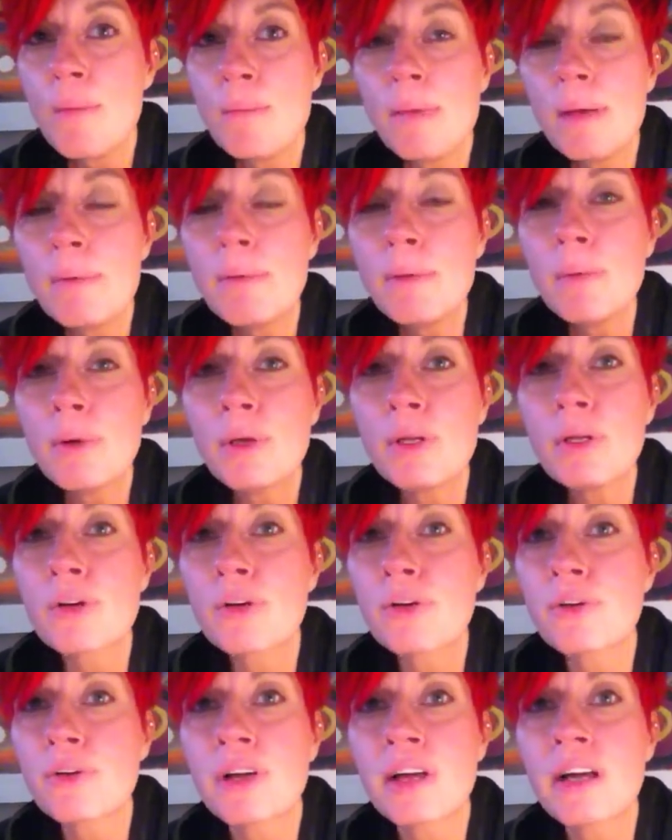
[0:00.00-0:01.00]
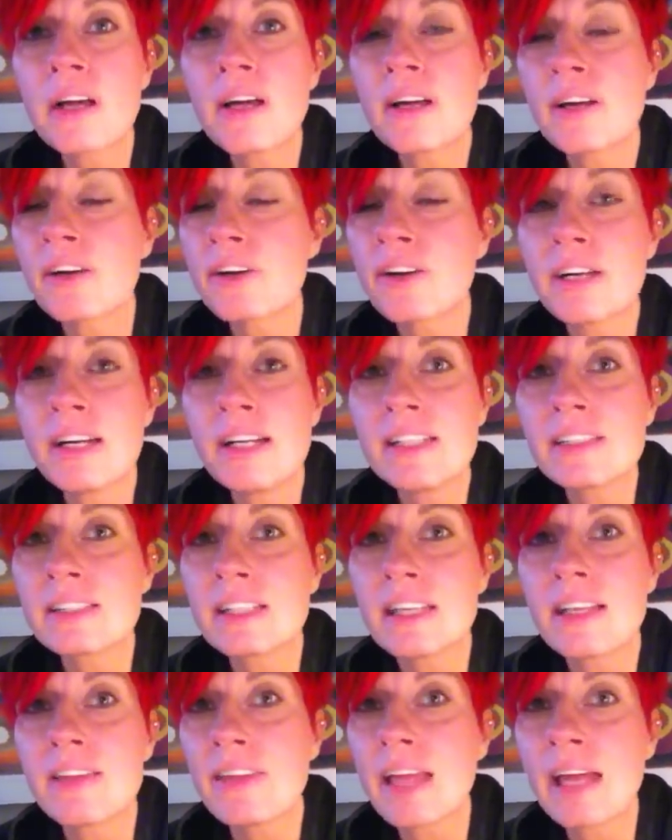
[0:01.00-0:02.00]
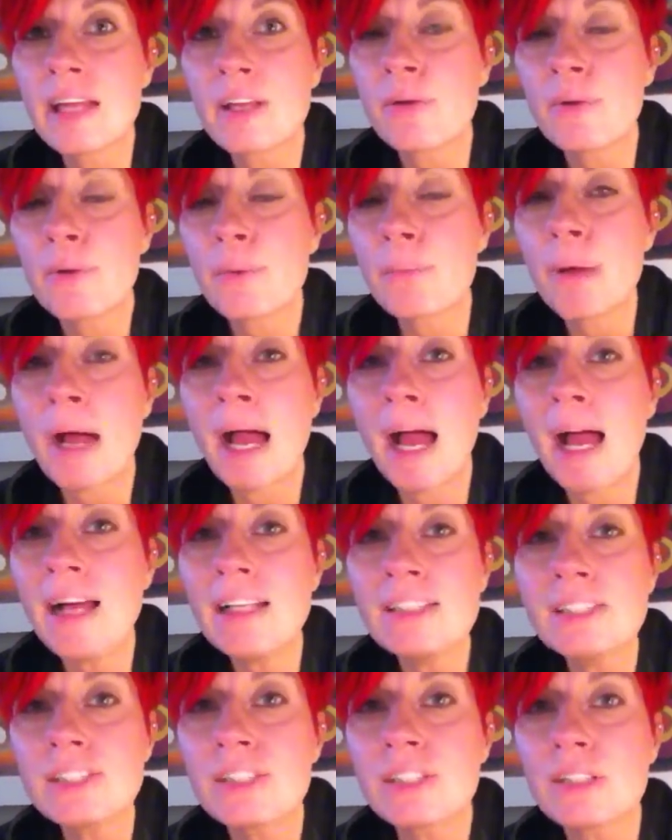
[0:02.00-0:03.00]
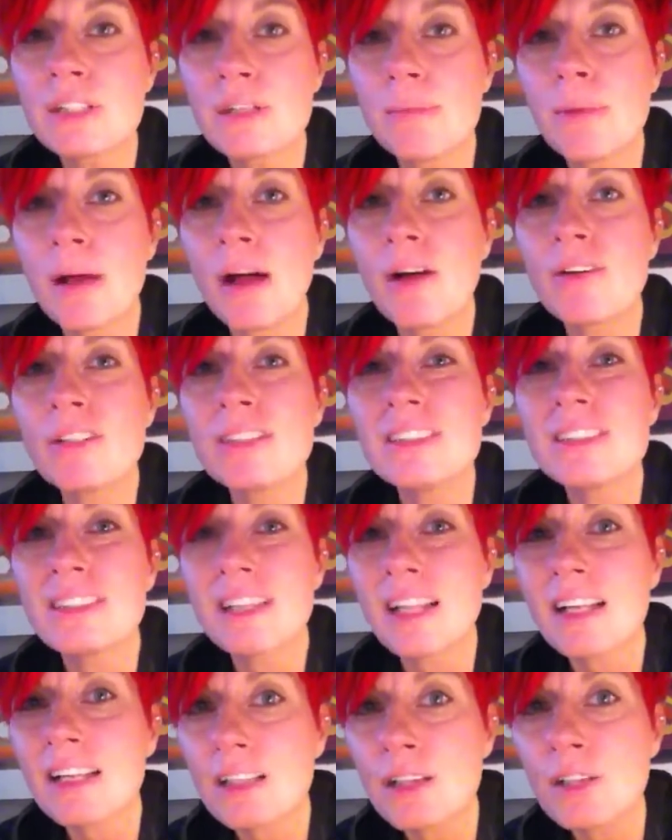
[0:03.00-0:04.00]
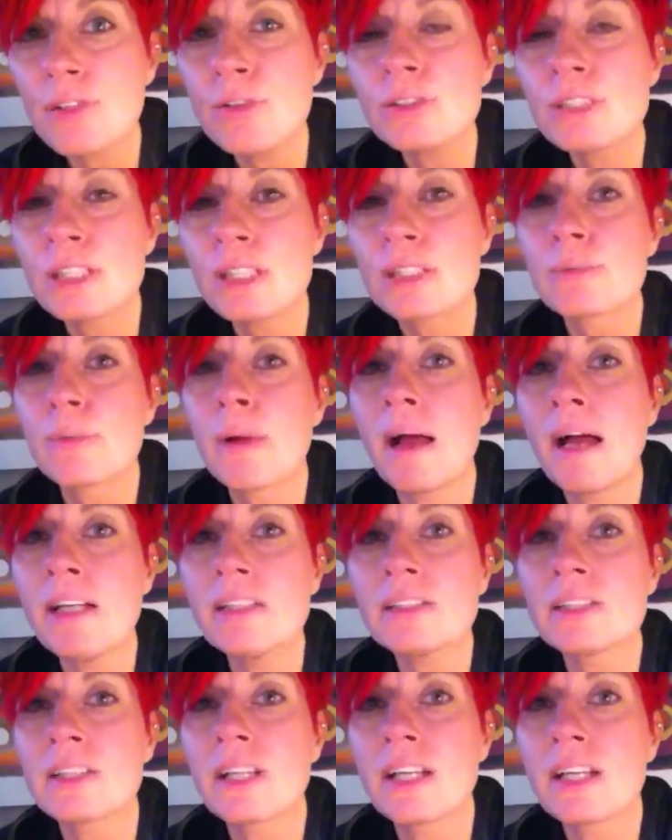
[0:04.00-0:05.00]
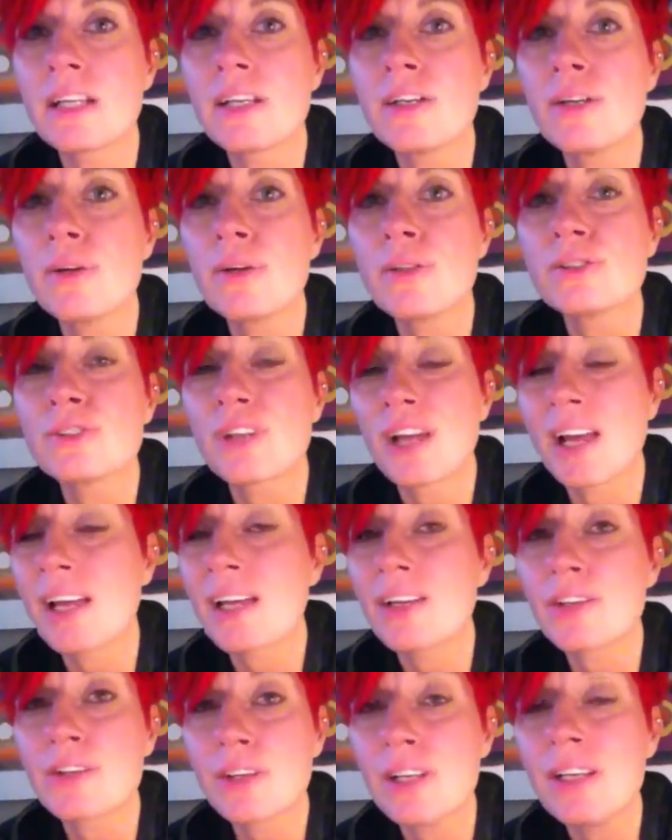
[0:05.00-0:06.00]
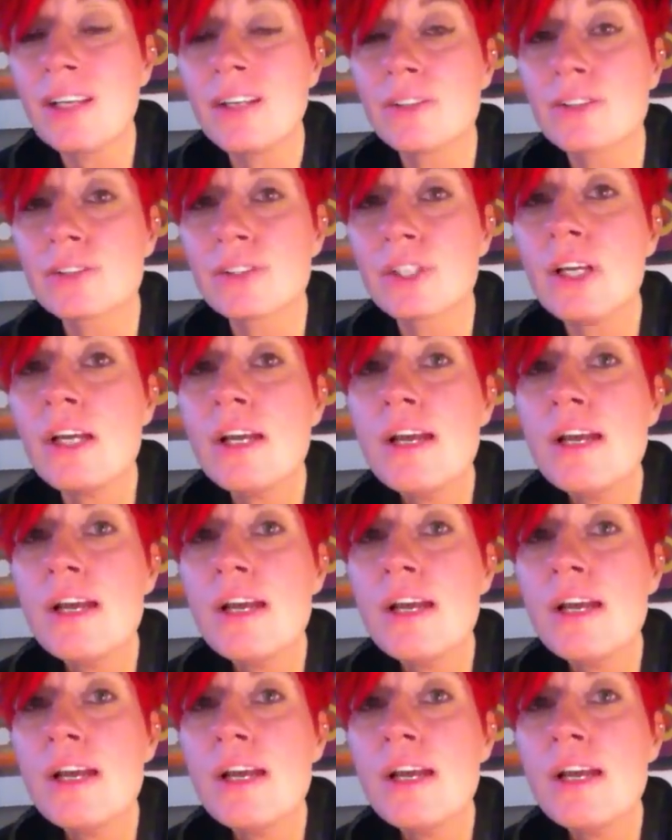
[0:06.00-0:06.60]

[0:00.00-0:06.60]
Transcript: Maybe what your career is and that you're passionate about is like losing its passion, like you are dragging your heels.